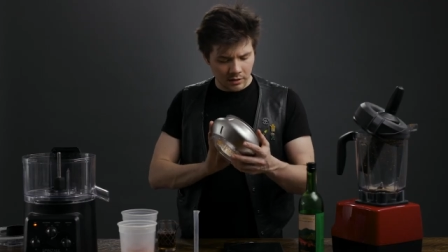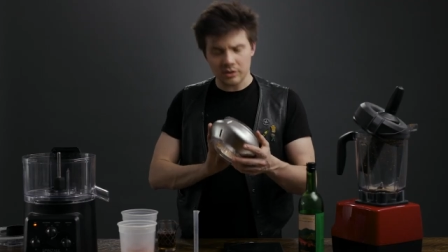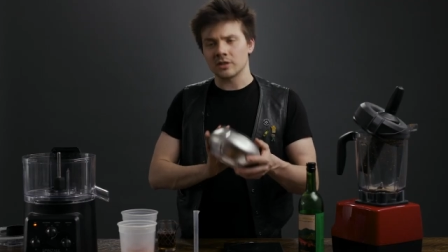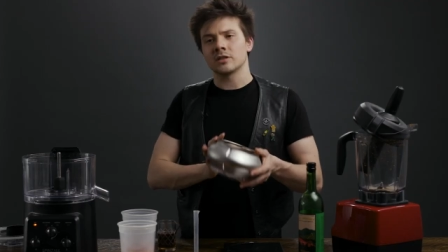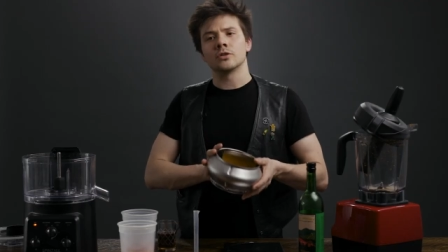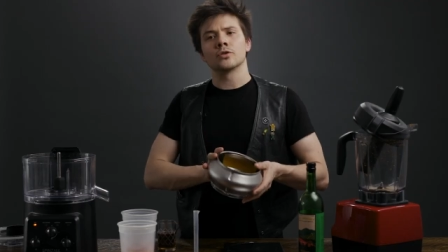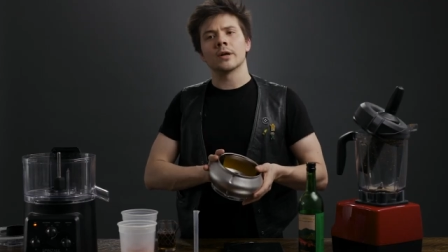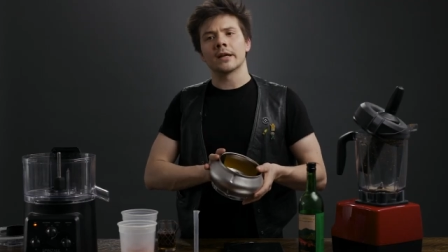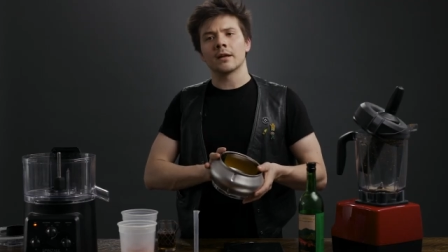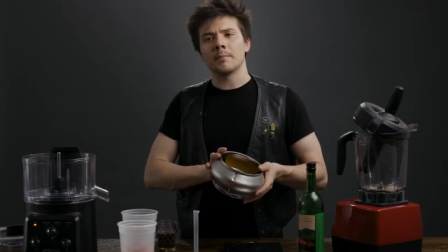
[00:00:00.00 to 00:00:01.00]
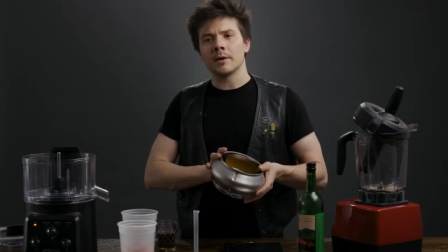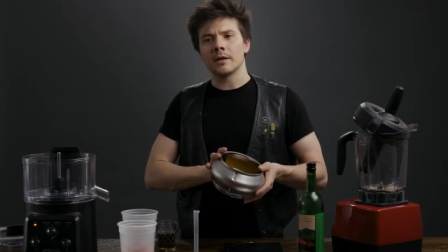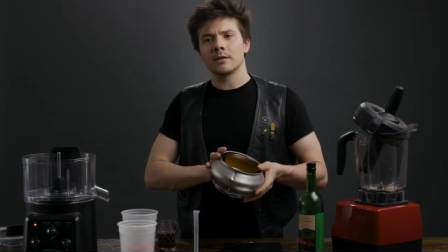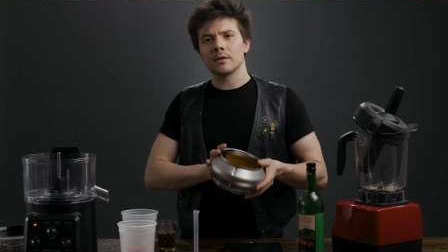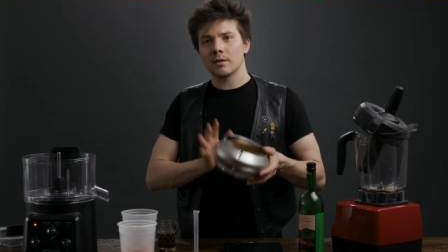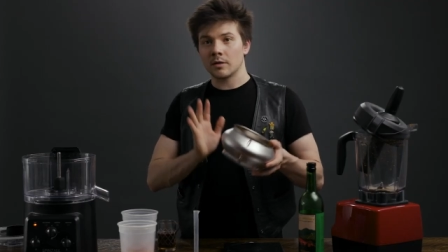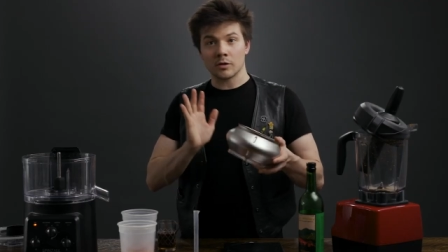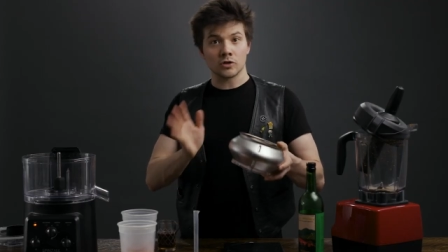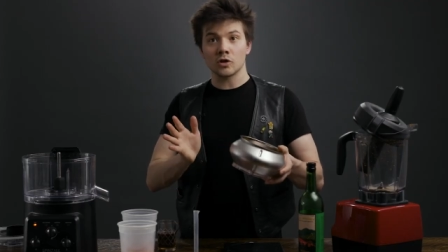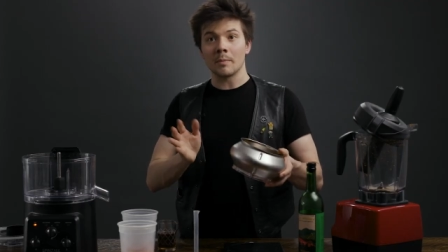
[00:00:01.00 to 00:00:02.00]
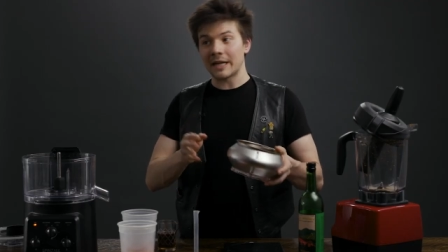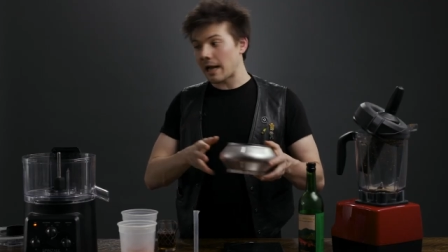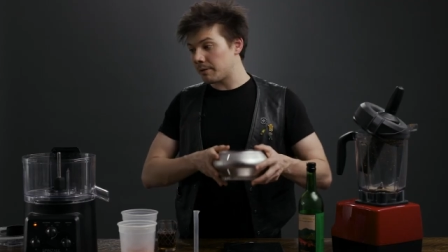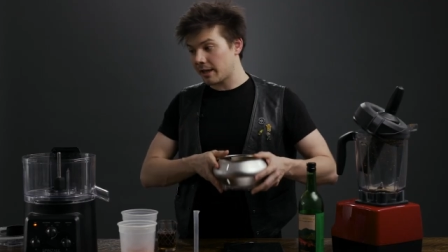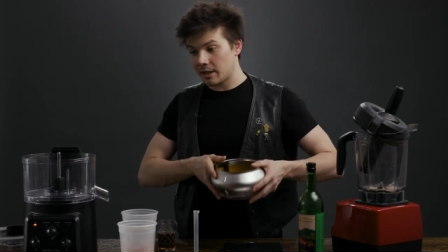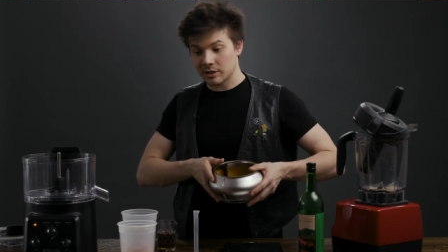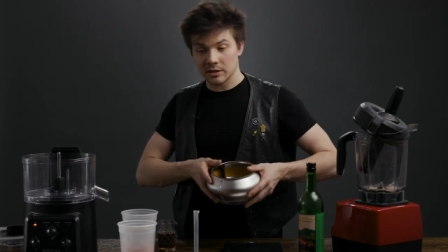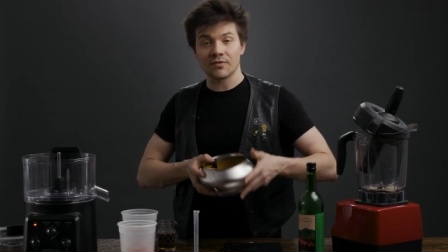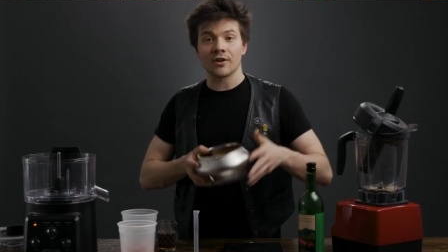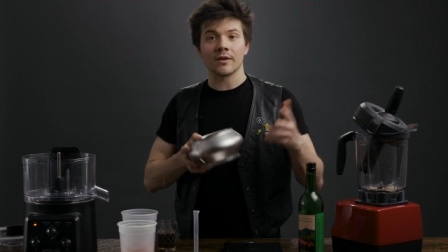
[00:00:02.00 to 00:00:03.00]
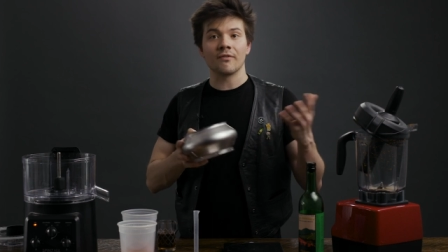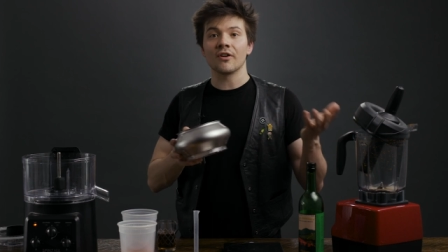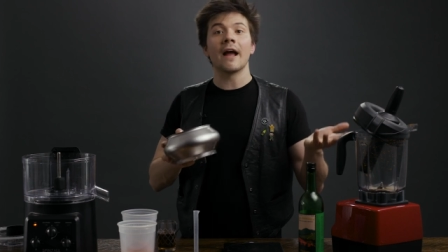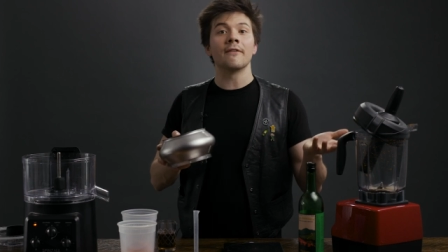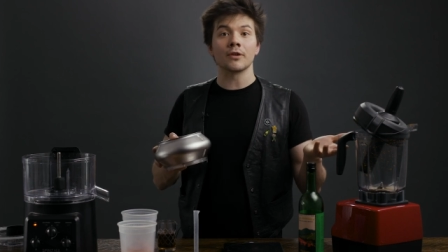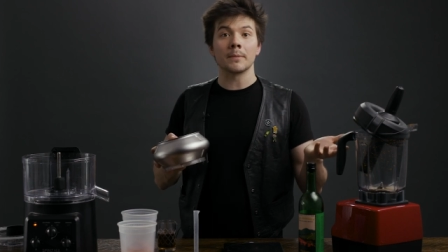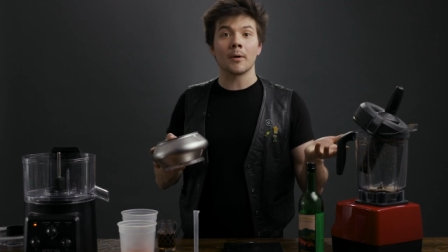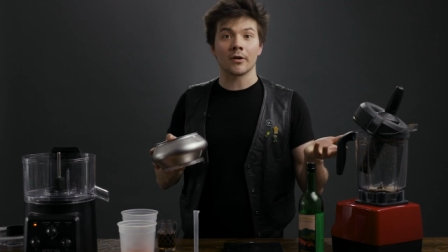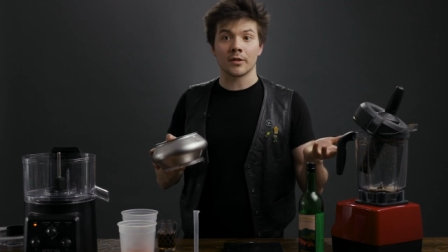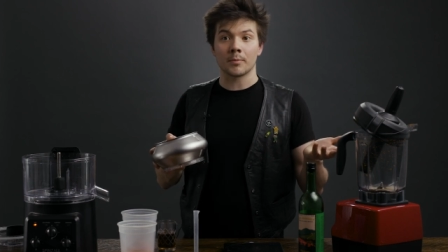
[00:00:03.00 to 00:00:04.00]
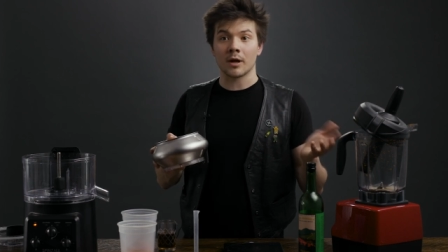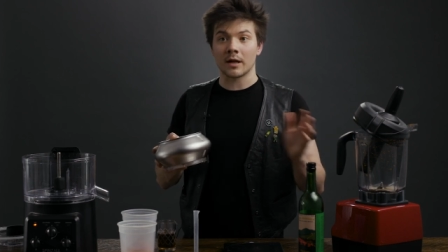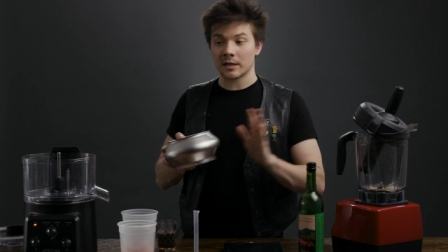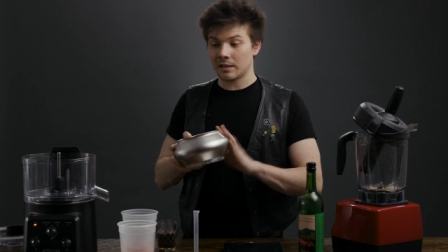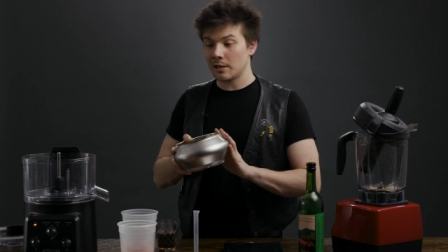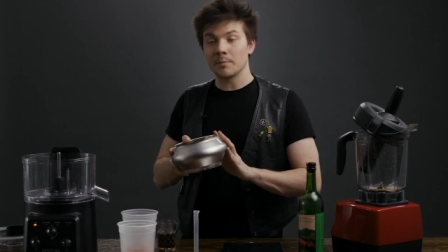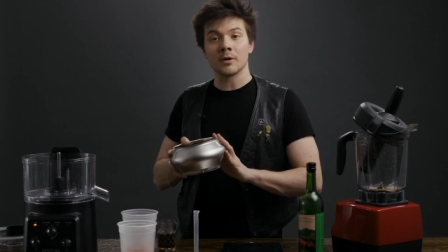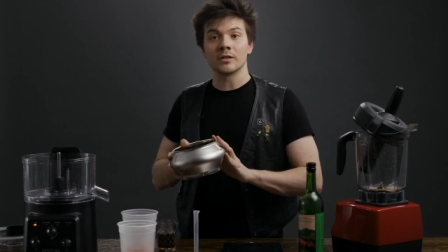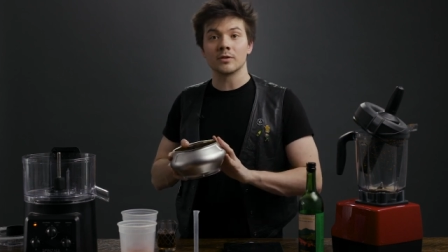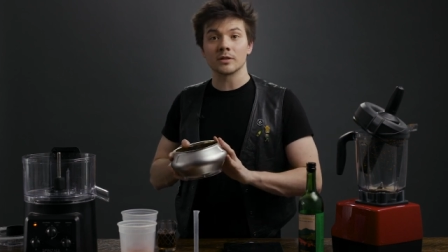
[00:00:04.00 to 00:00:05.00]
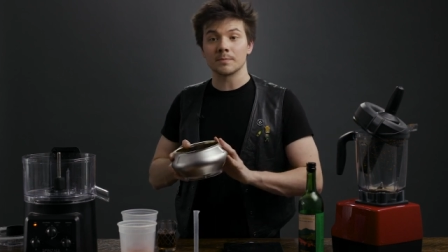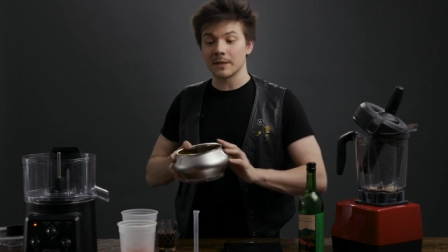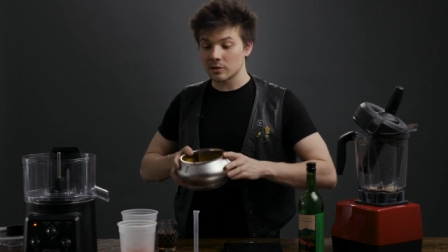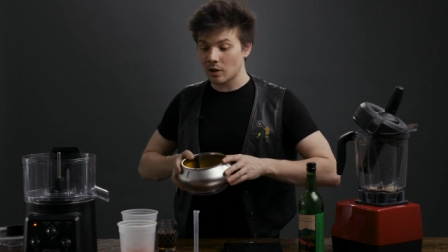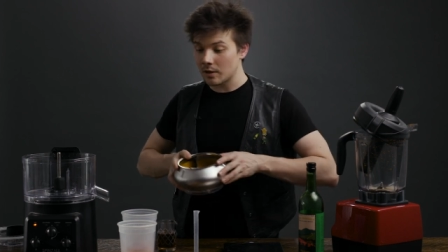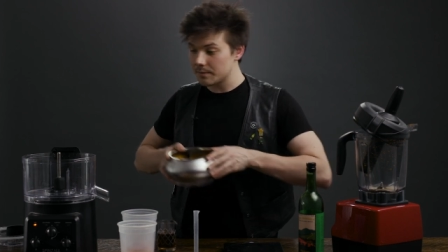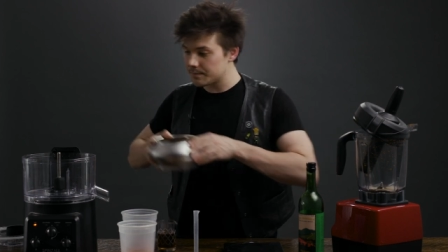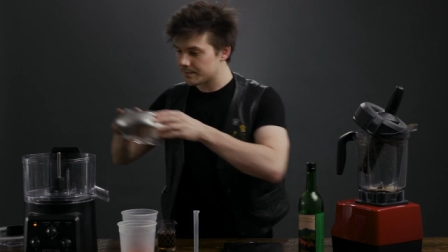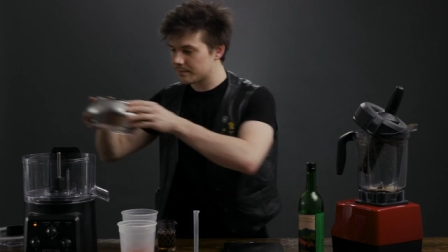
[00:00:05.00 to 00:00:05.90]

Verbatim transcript: delicious to drink, but there are so many applications for, for every part of the product that you put into a spinzall.